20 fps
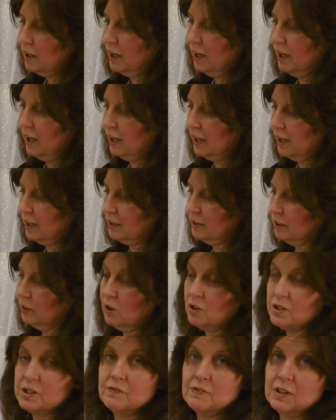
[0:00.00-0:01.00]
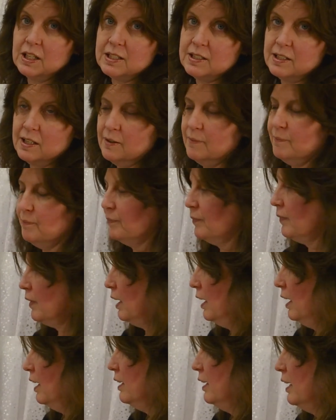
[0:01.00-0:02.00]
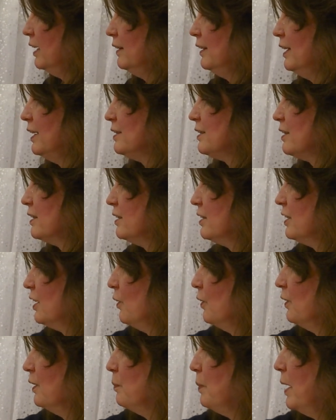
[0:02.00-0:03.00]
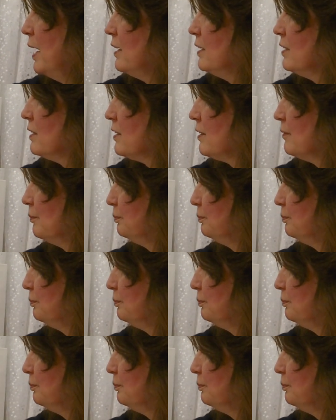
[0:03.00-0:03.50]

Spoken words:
and lots of glitter, and that's going to go on the base